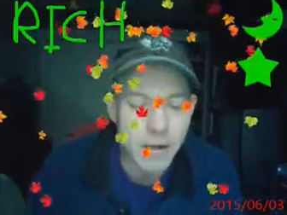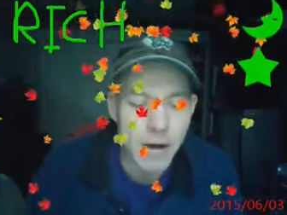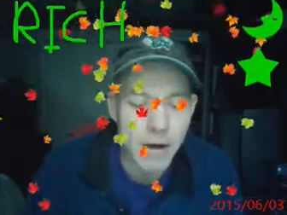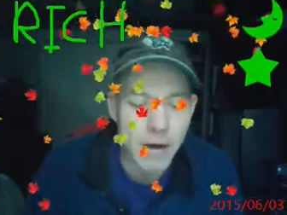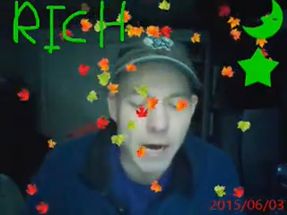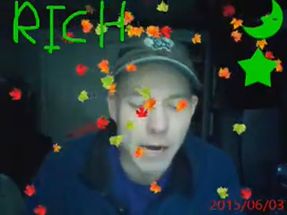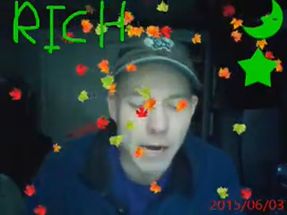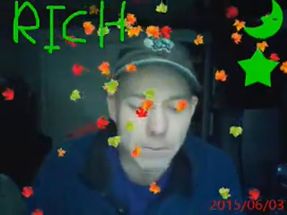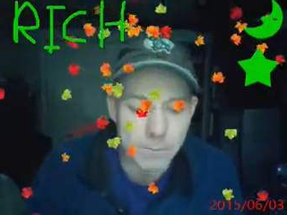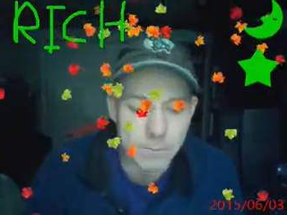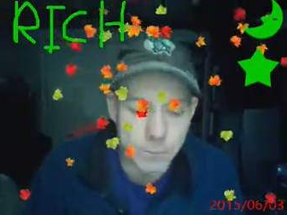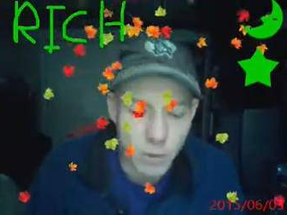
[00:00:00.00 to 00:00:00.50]

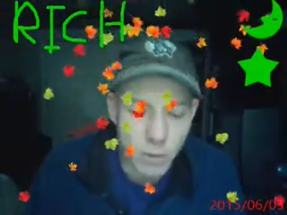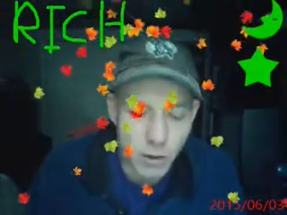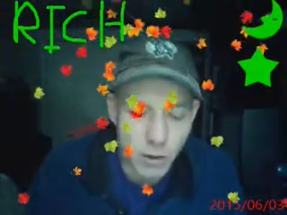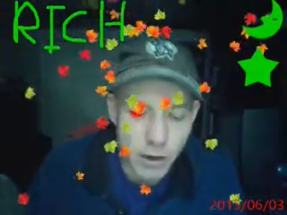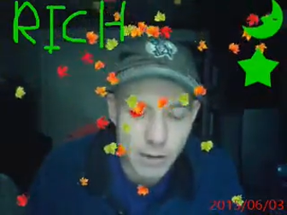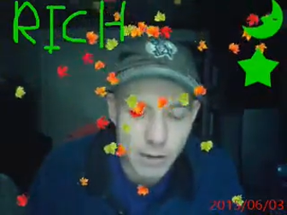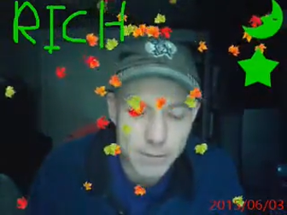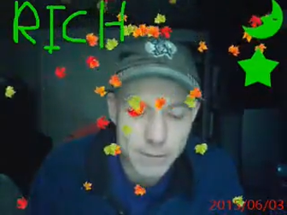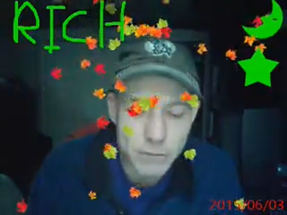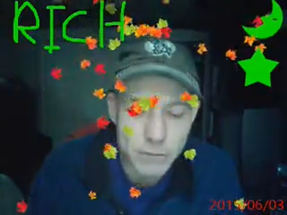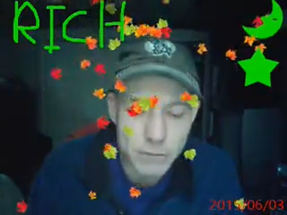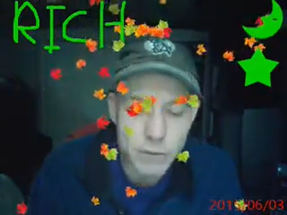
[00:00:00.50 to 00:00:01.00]
Um,
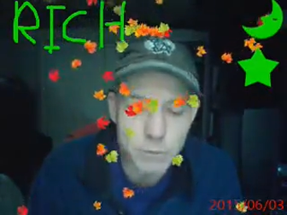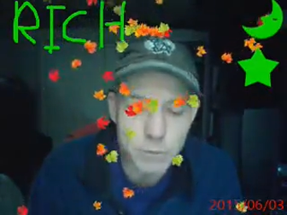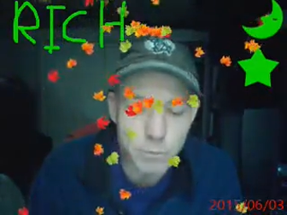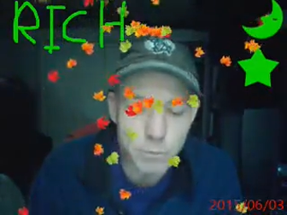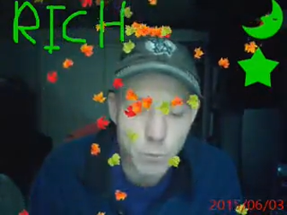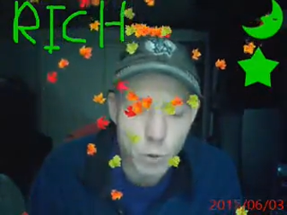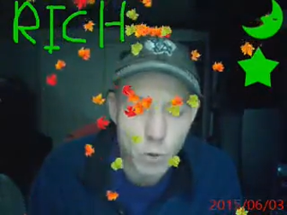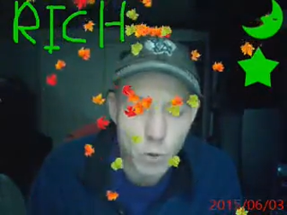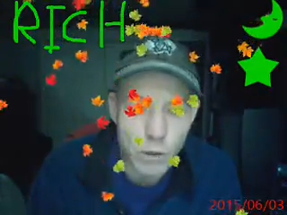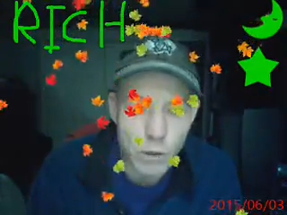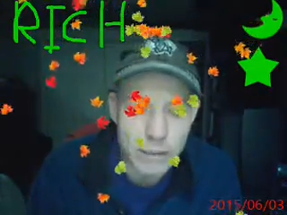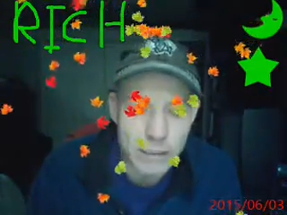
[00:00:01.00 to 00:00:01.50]
Tommy was
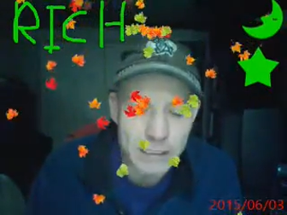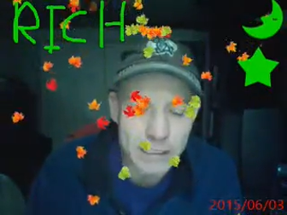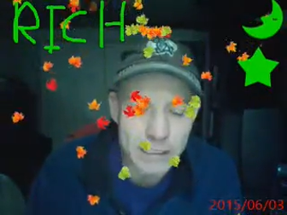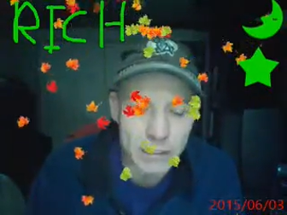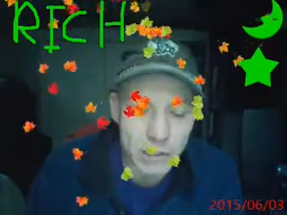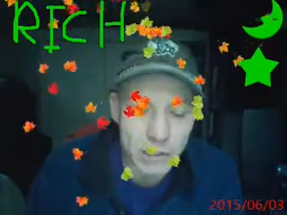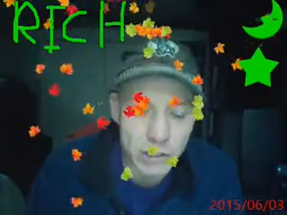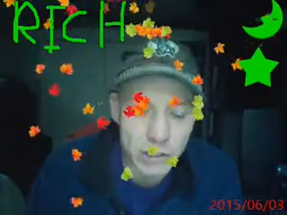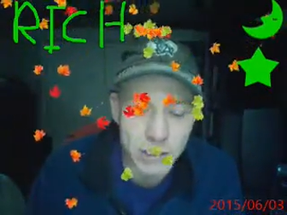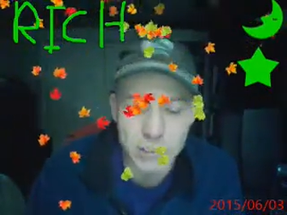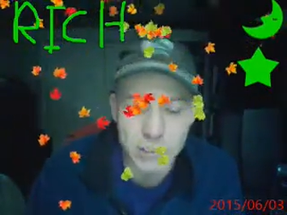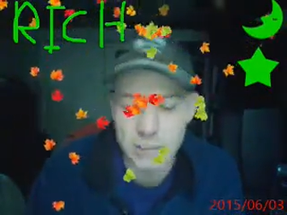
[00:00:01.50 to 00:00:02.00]
born in
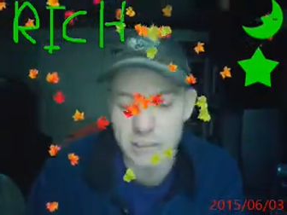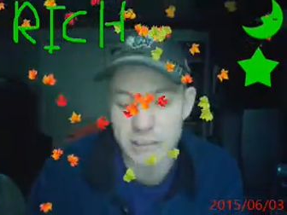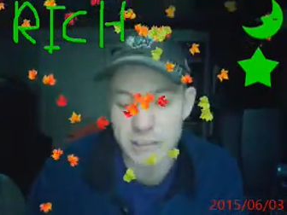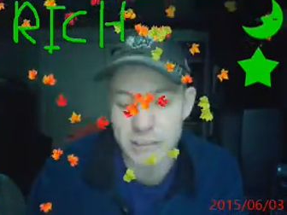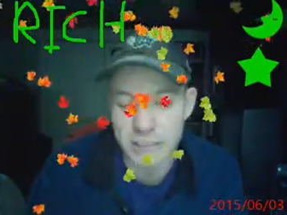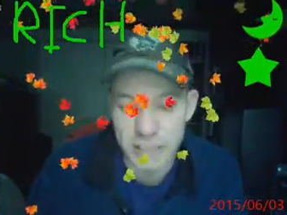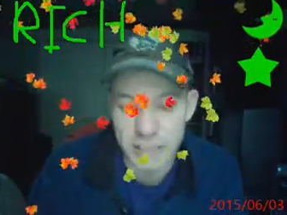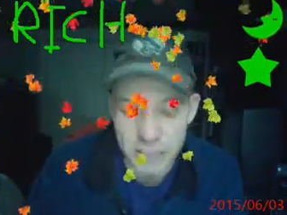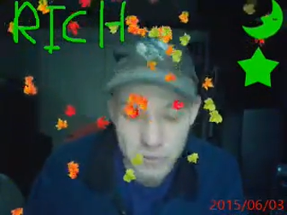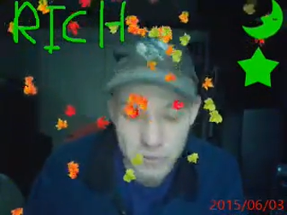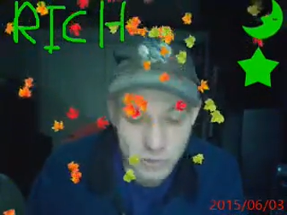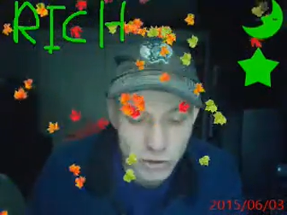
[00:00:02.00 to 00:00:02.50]
Jersey
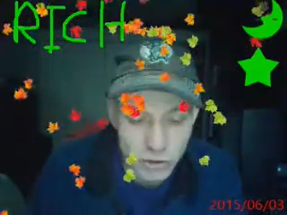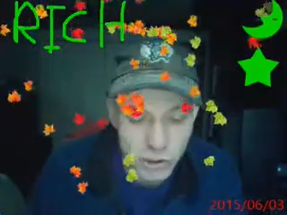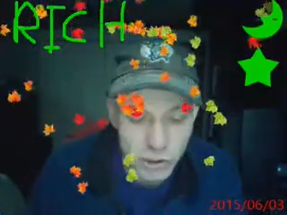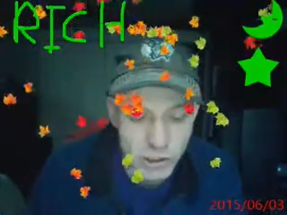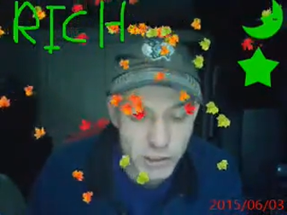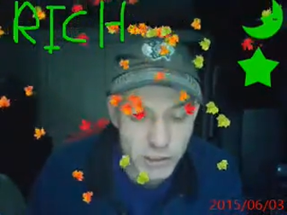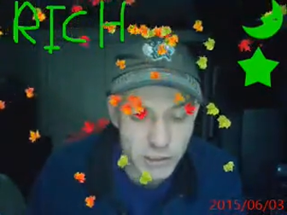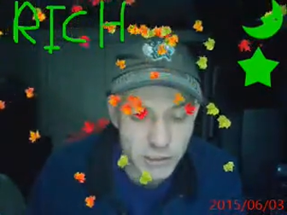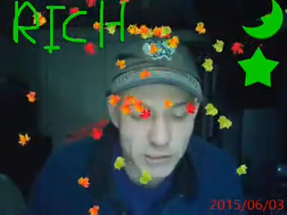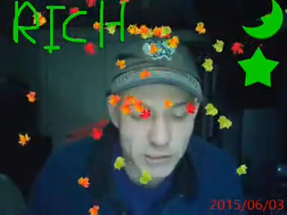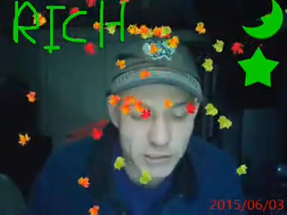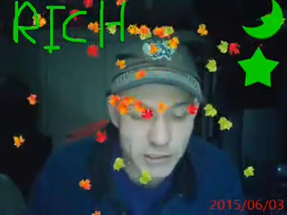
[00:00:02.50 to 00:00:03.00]
City, New
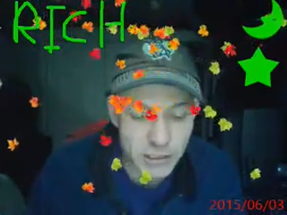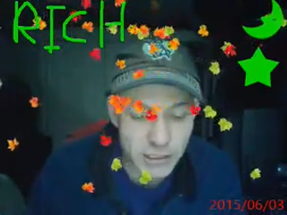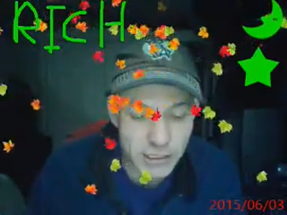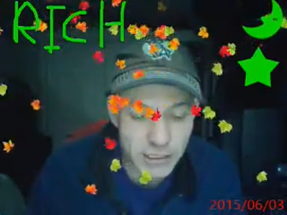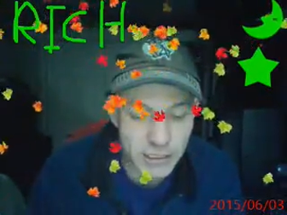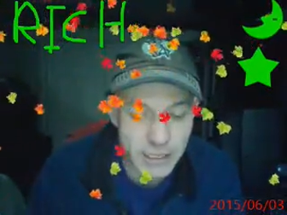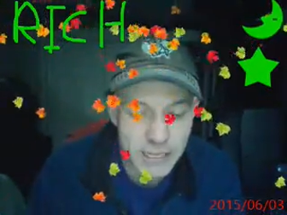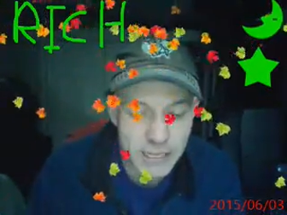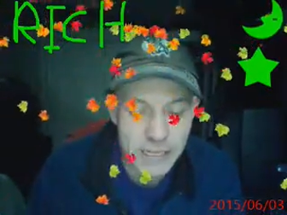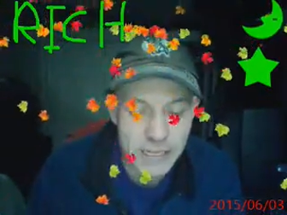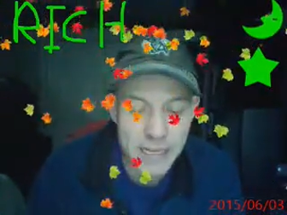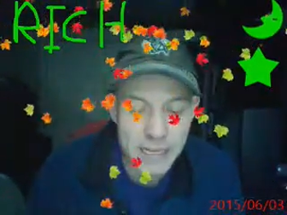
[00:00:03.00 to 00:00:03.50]

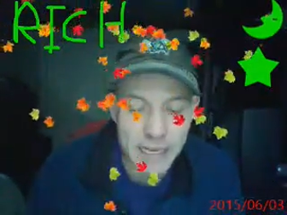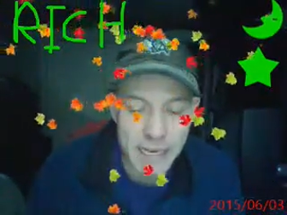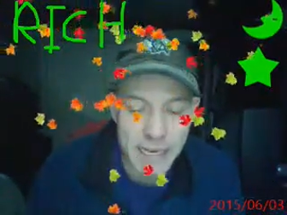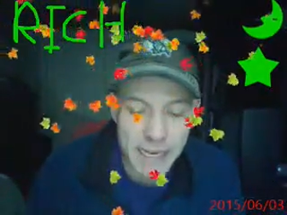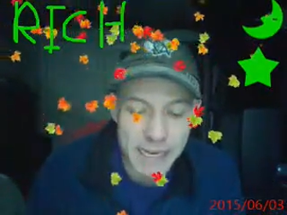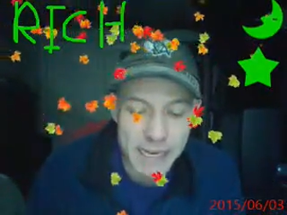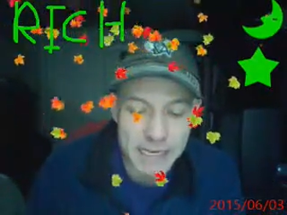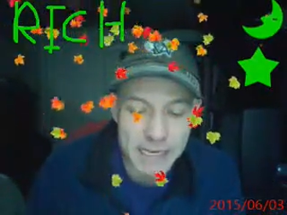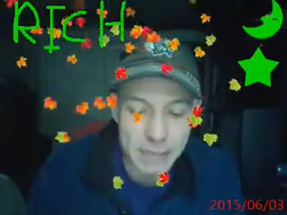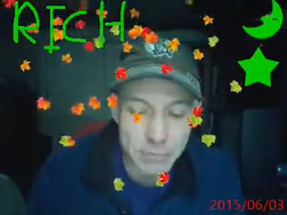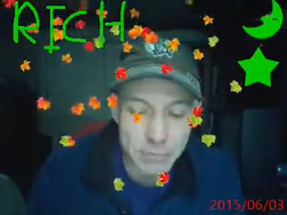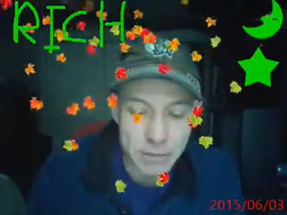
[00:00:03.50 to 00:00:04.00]
Jersey,
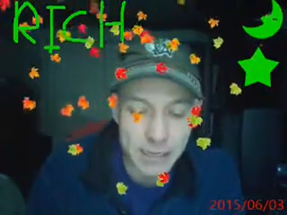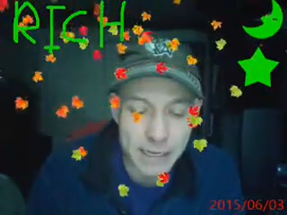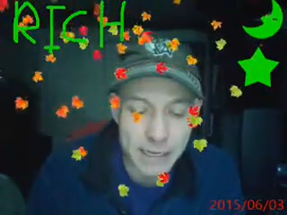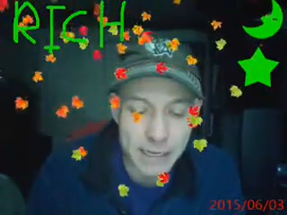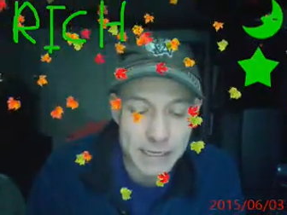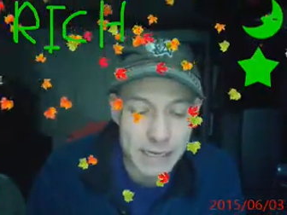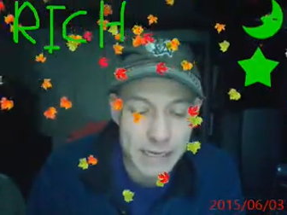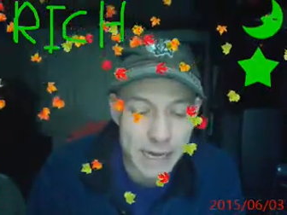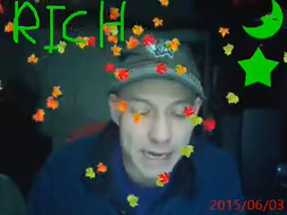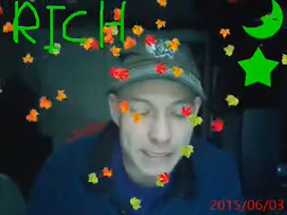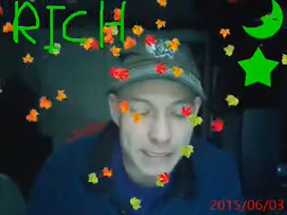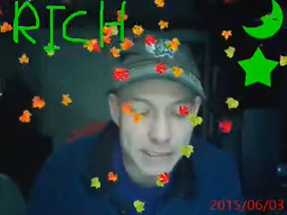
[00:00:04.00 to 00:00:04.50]
and he
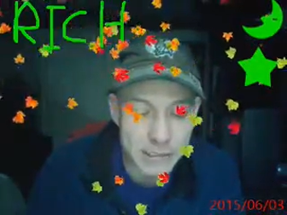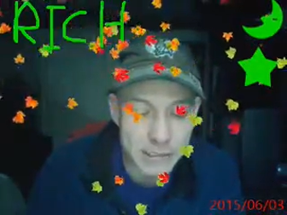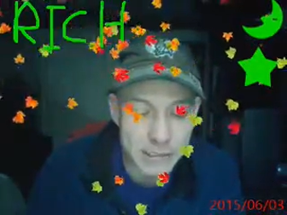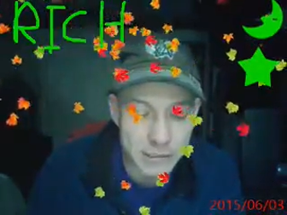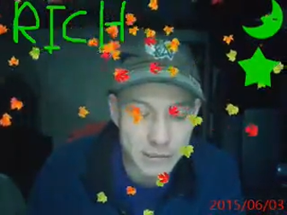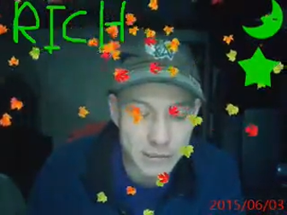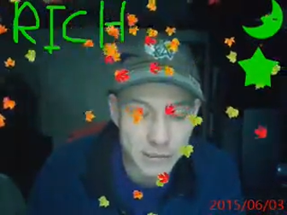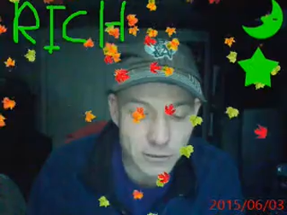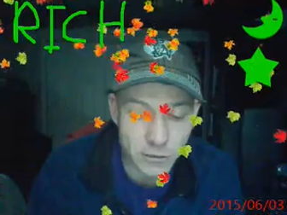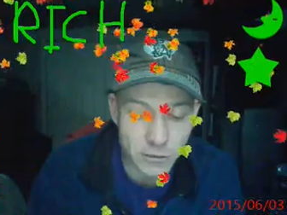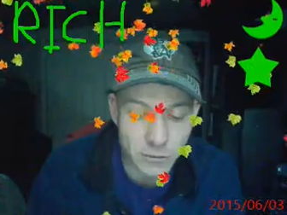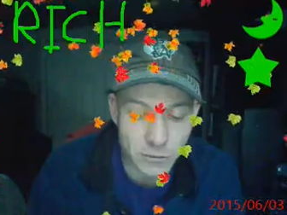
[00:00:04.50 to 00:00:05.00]
played high
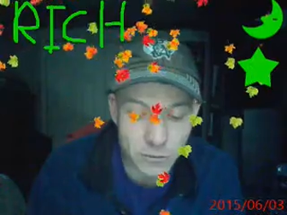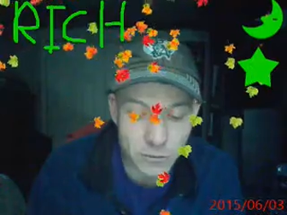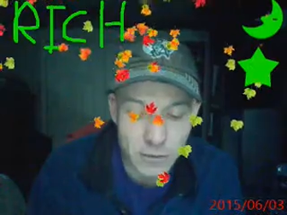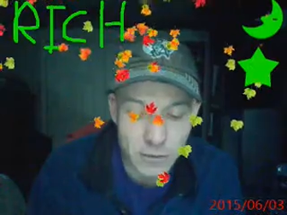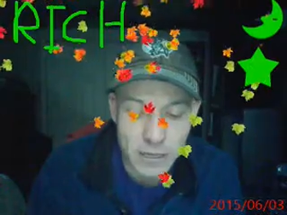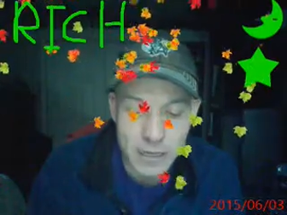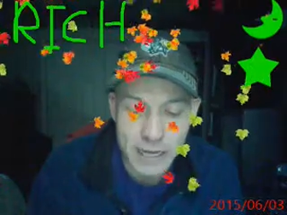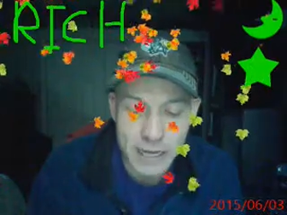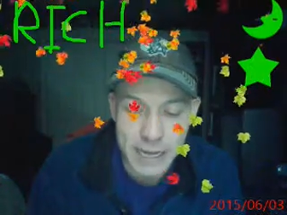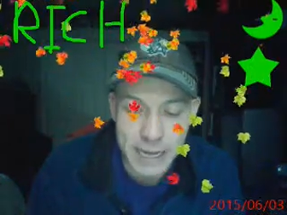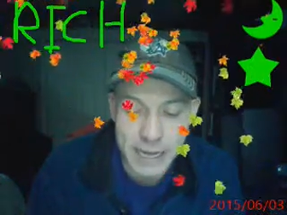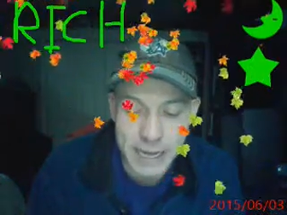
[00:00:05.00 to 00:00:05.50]
school
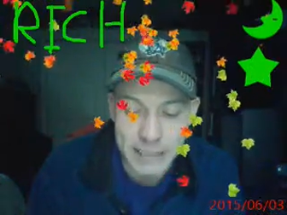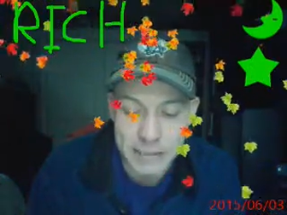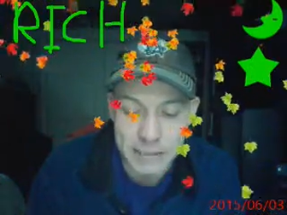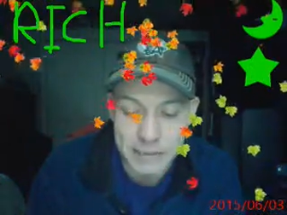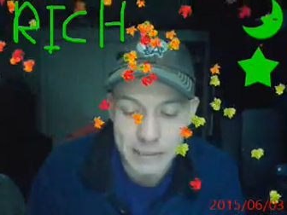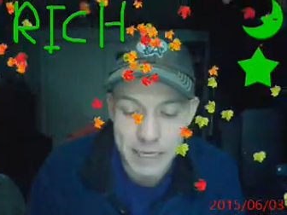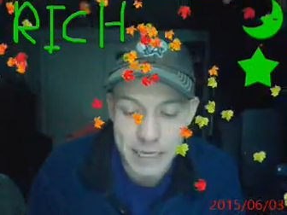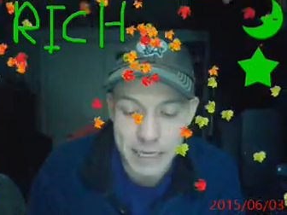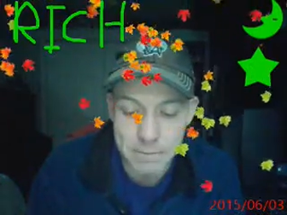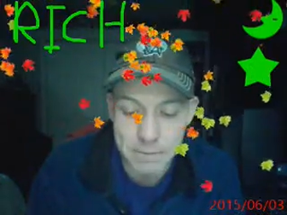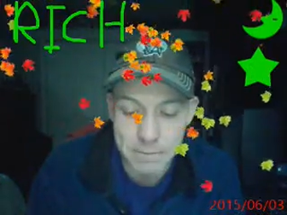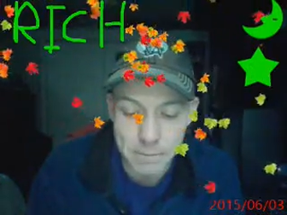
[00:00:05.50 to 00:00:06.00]
at
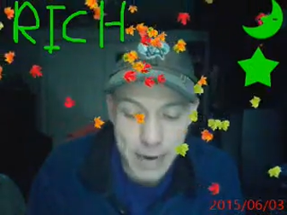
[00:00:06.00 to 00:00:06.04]
St.